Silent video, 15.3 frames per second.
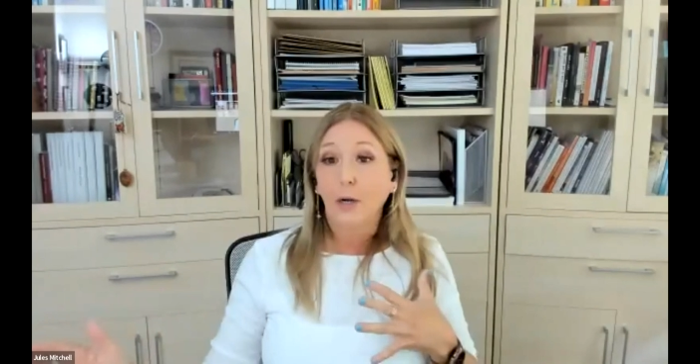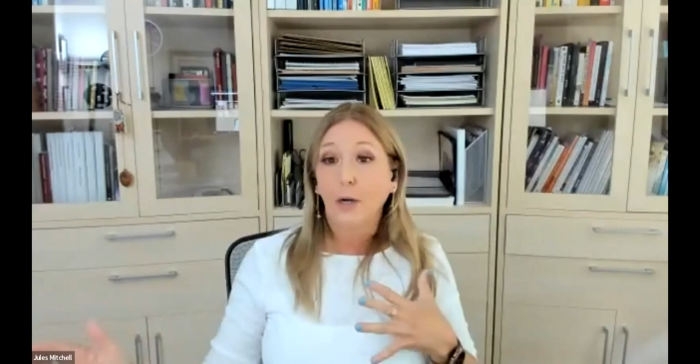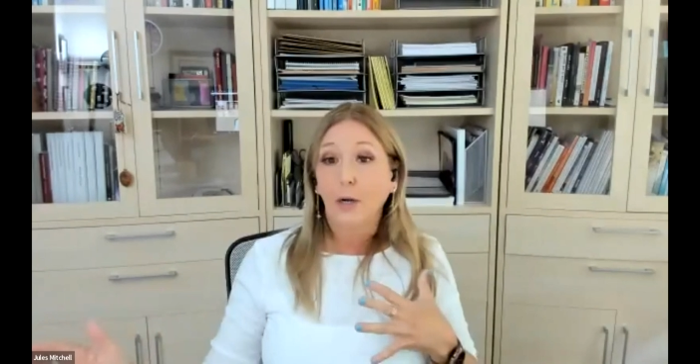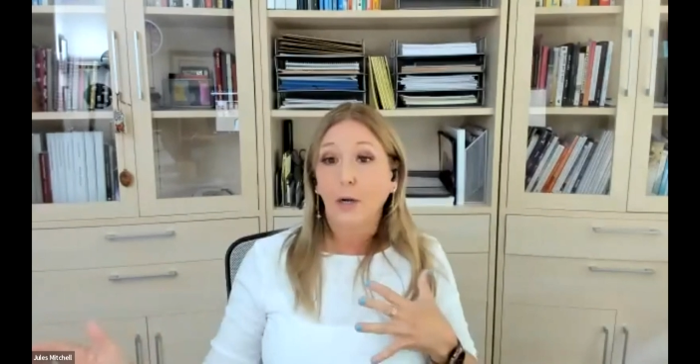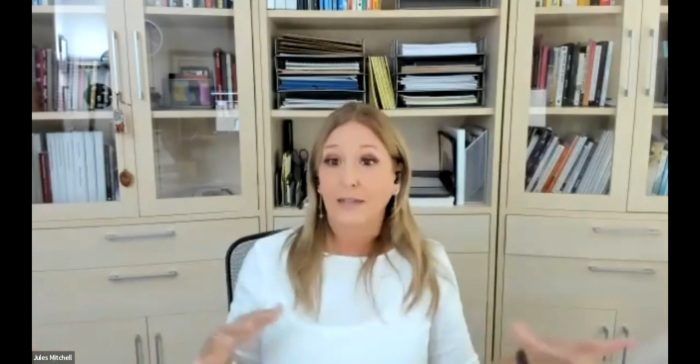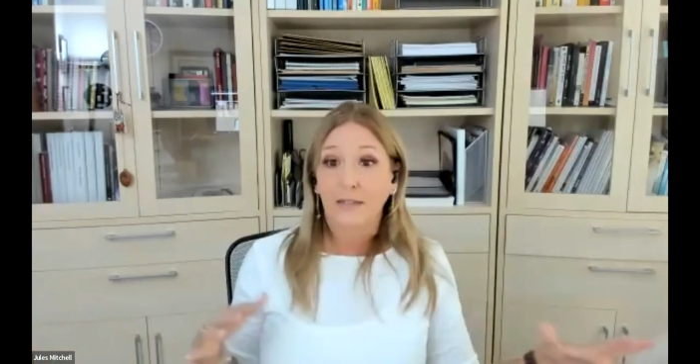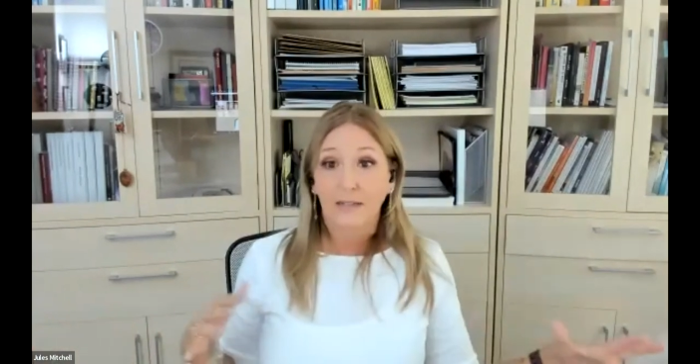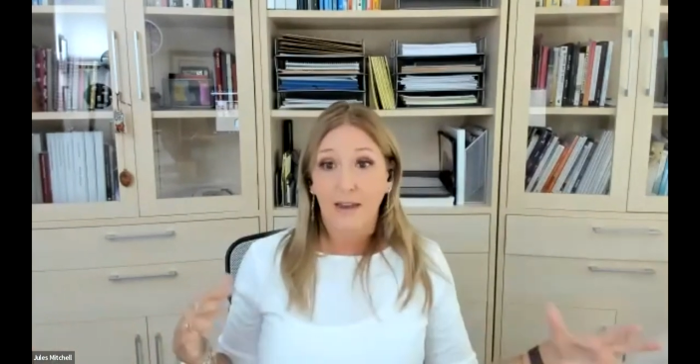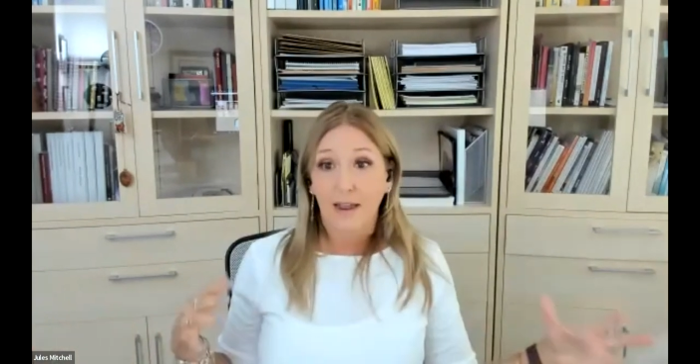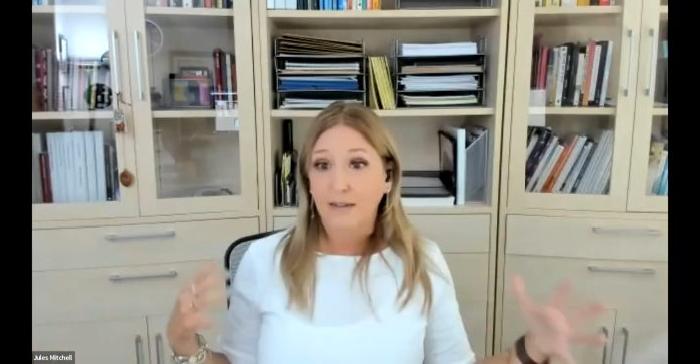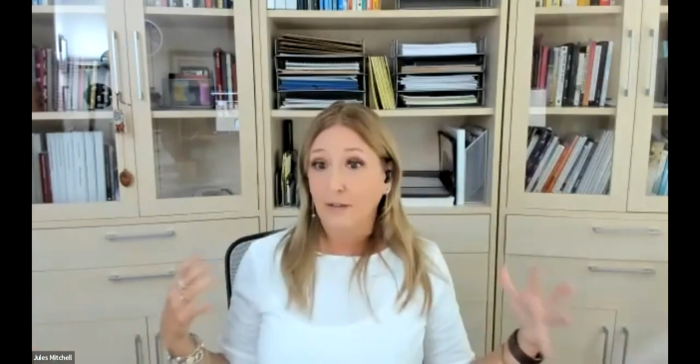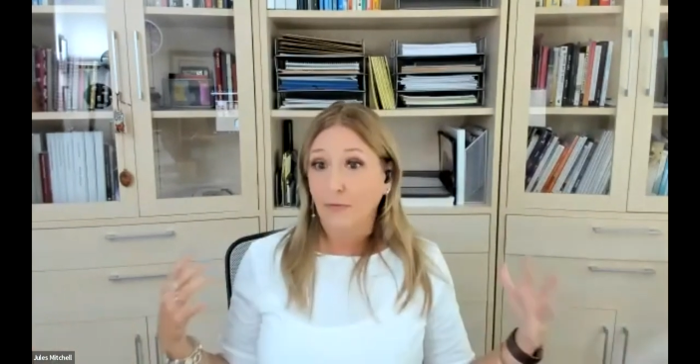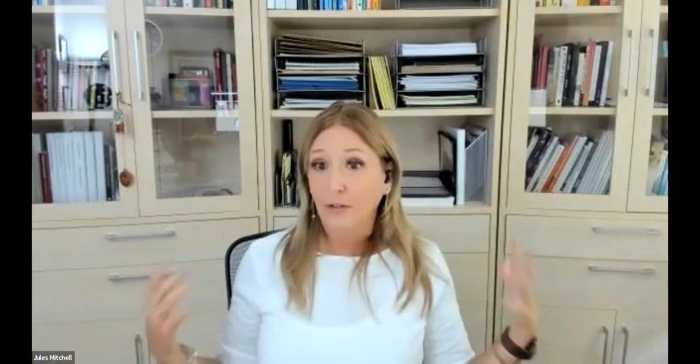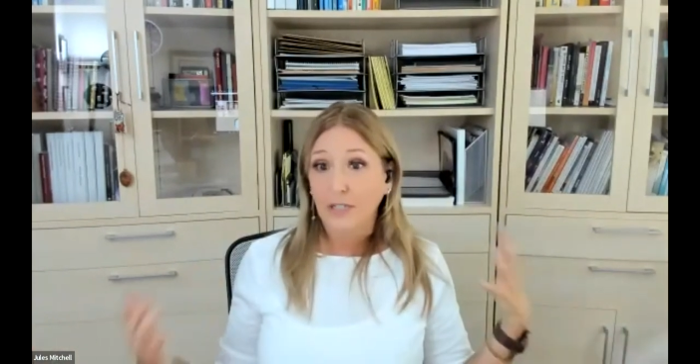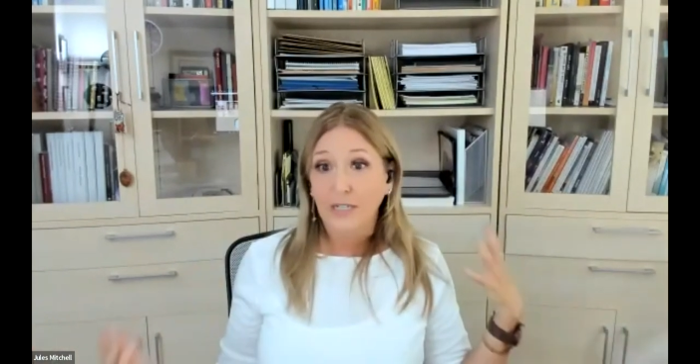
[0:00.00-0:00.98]
components
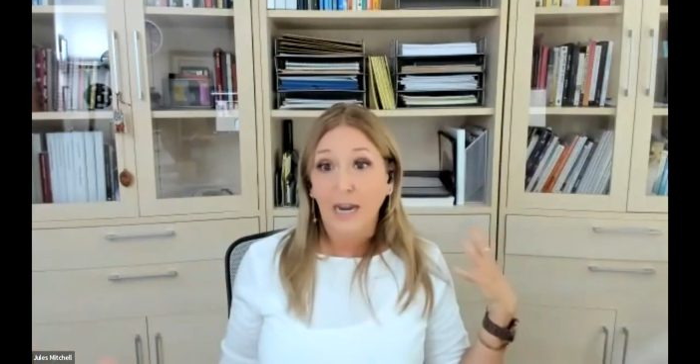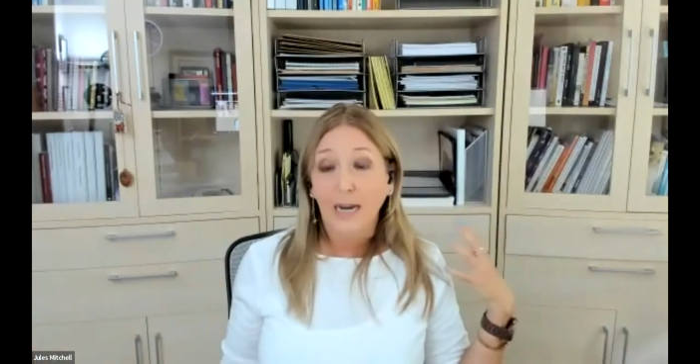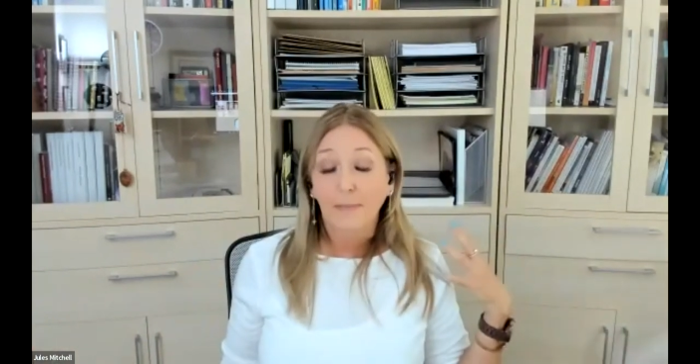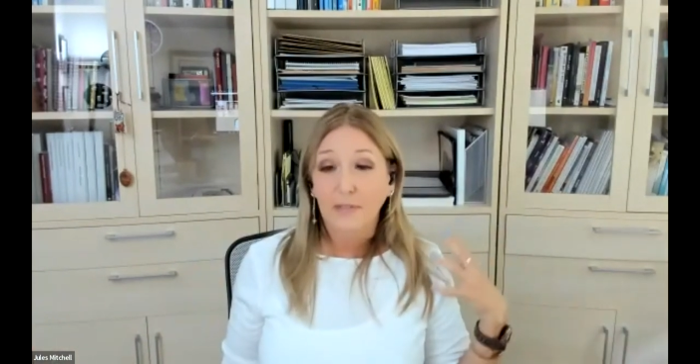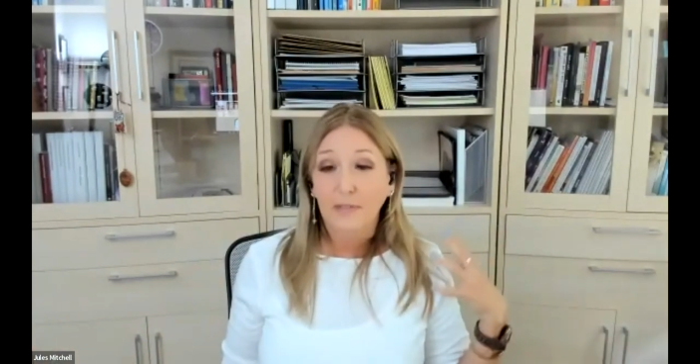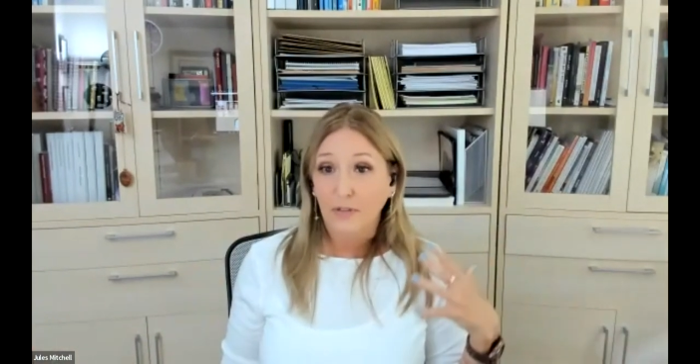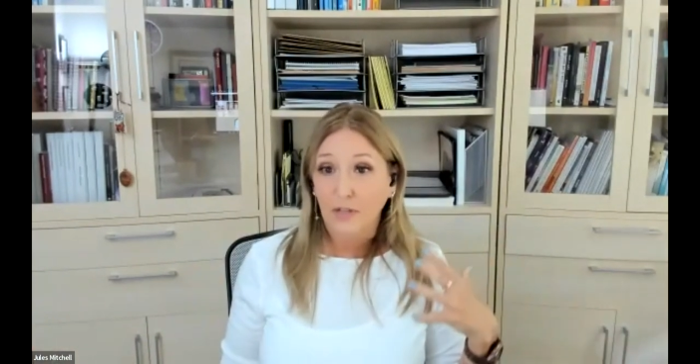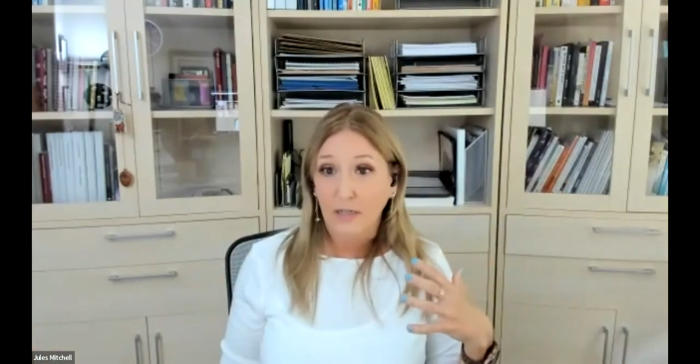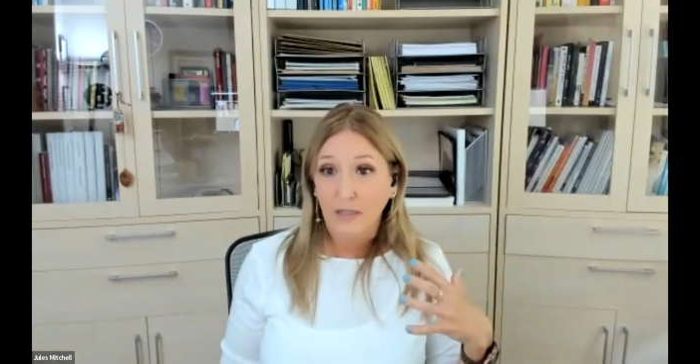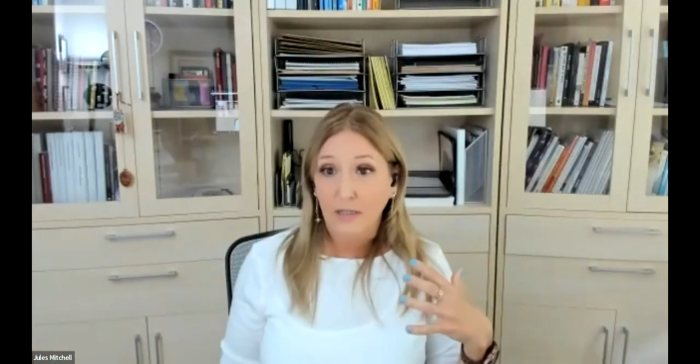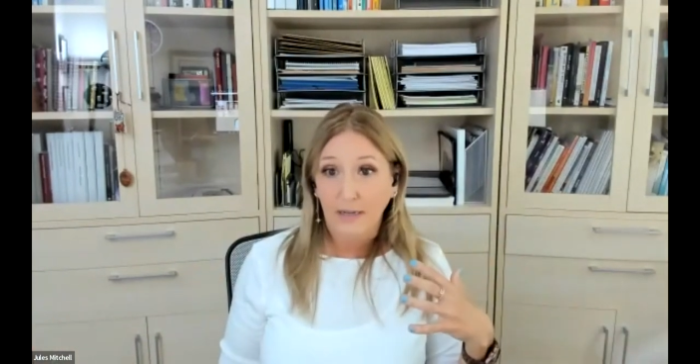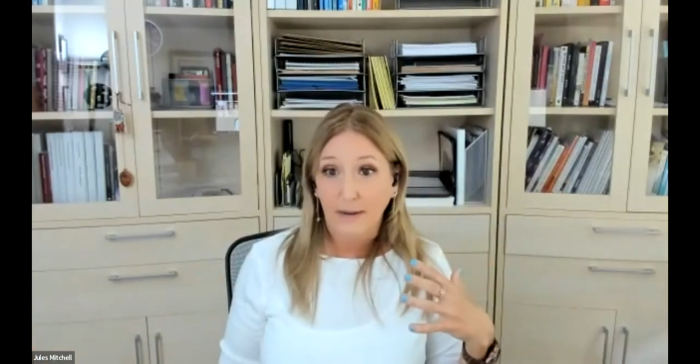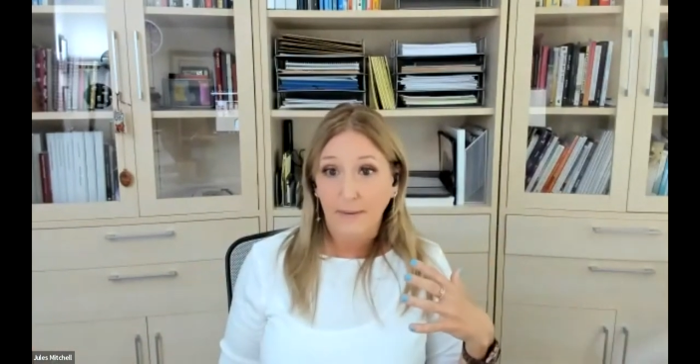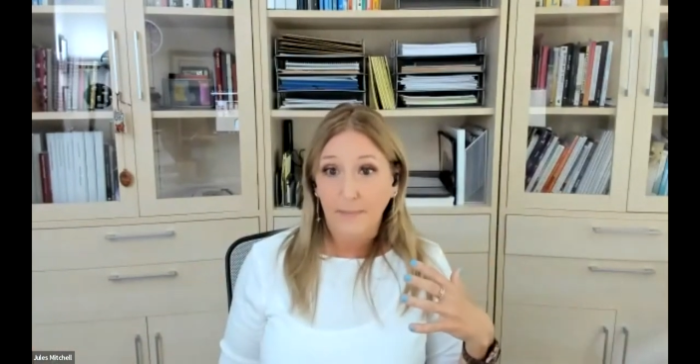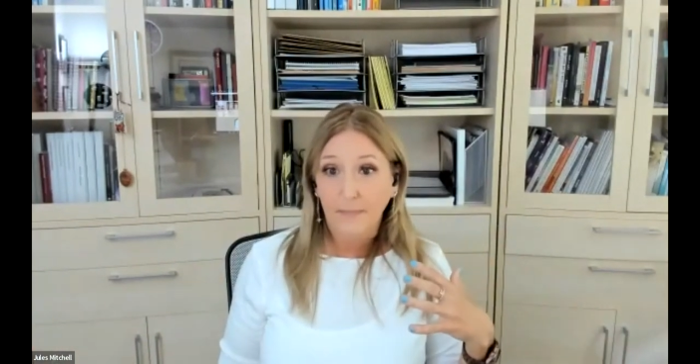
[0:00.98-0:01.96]
and different
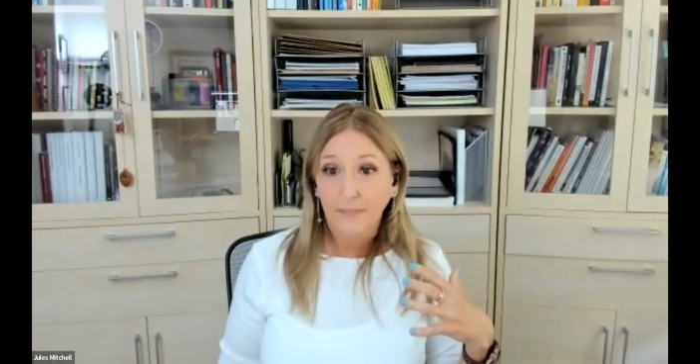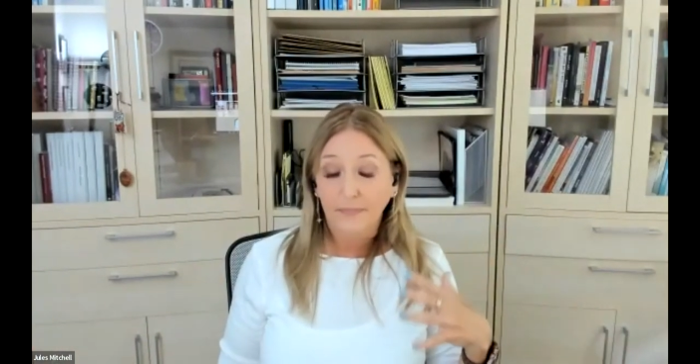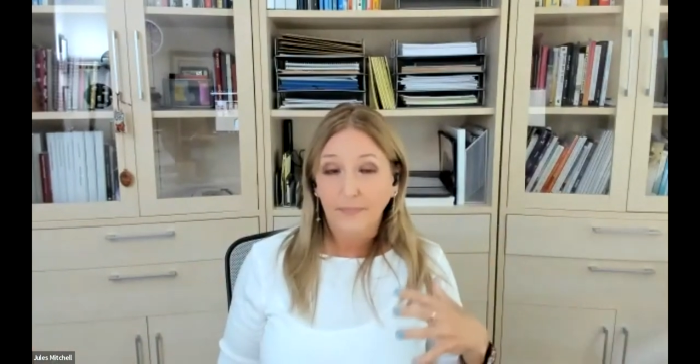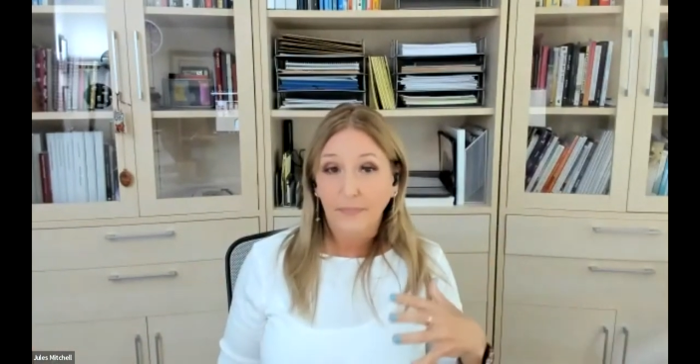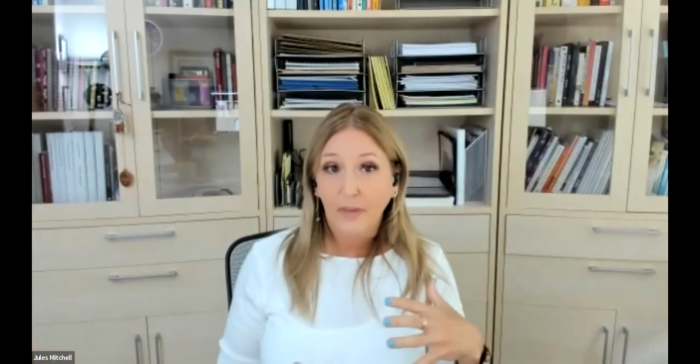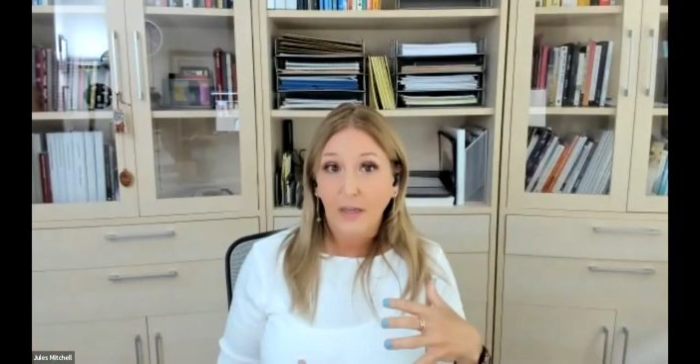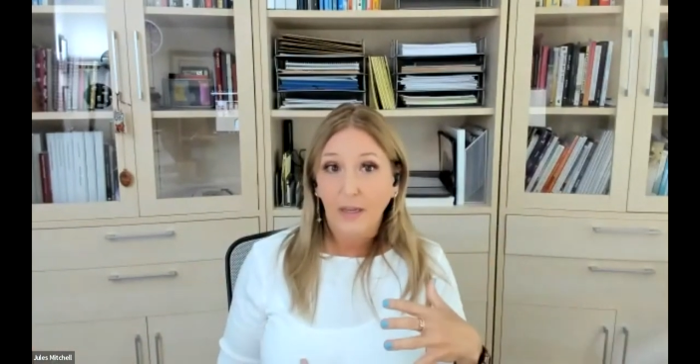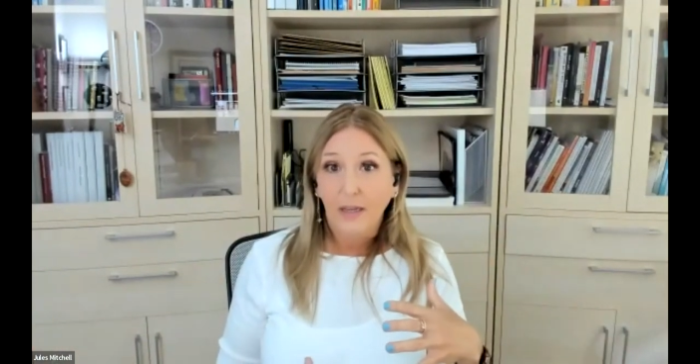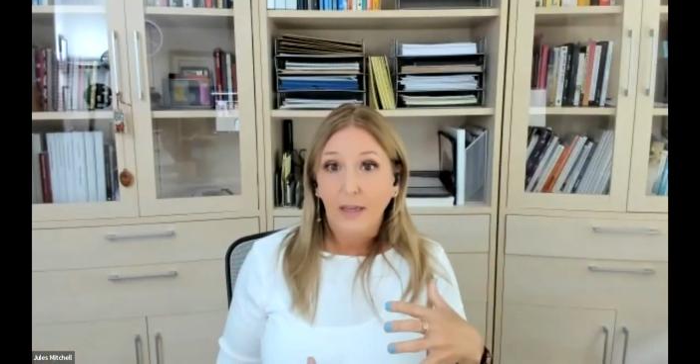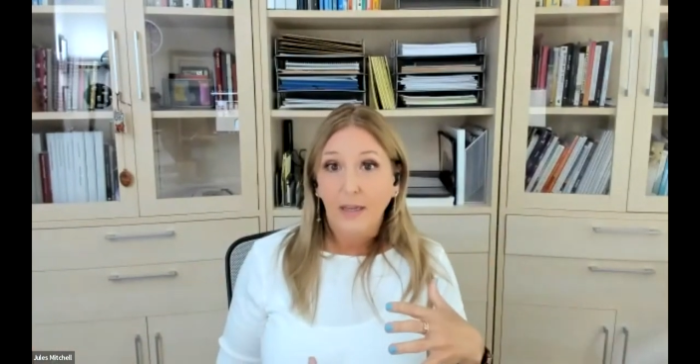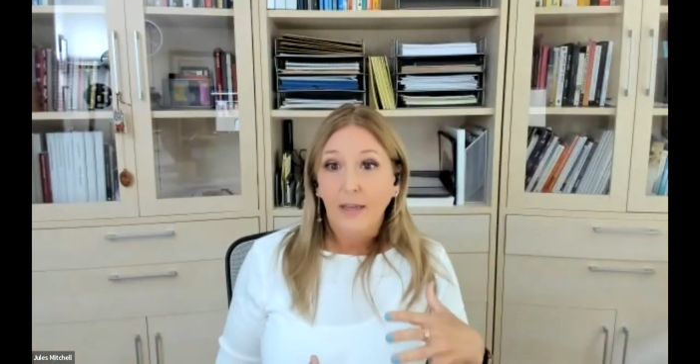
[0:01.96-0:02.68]
types of content.